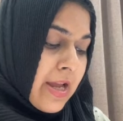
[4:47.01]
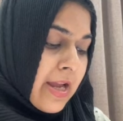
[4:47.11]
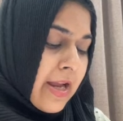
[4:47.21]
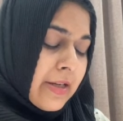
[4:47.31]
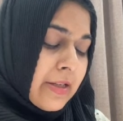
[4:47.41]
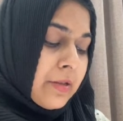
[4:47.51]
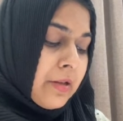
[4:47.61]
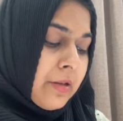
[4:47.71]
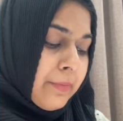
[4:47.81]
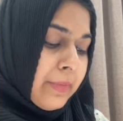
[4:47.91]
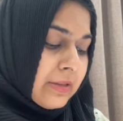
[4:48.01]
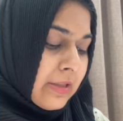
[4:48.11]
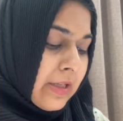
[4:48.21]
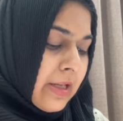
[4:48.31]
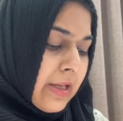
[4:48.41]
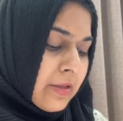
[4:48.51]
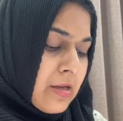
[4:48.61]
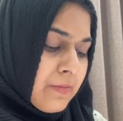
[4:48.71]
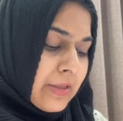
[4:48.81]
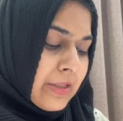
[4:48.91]
and basically
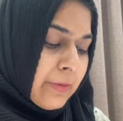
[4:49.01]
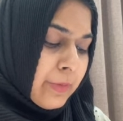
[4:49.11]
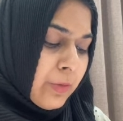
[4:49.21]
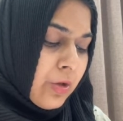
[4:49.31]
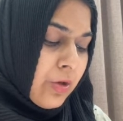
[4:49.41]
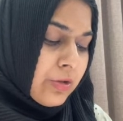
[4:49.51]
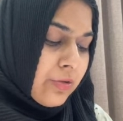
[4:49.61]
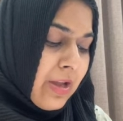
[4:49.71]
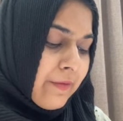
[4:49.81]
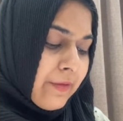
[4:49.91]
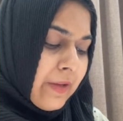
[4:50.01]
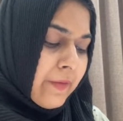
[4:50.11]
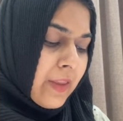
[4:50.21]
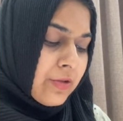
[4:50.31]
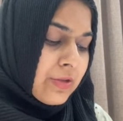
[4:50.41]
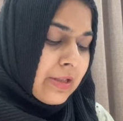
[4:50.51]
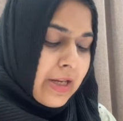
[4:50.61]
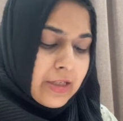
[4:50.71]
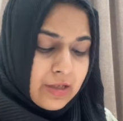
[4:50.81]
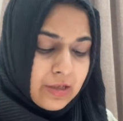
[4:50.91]
income statement will also have
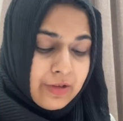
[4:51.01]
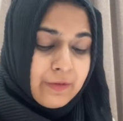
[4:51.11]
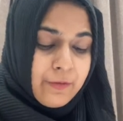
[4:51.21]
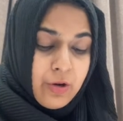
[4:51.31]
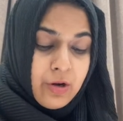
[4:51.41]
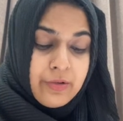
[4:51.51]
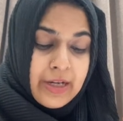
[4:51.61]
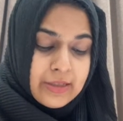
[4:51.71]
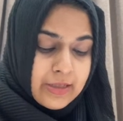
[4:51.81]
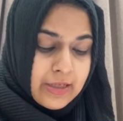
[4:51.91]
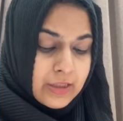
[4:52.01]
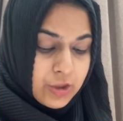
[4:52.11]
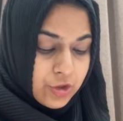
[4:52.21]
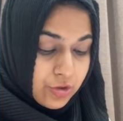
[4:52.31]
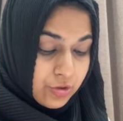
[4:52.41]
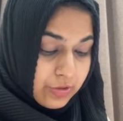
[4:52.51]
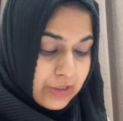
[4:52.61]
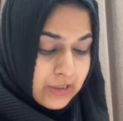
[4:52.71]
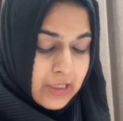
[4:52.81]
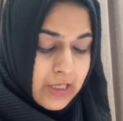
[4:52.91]
11,800 for rates and
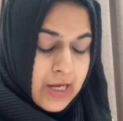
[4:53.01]
insurance.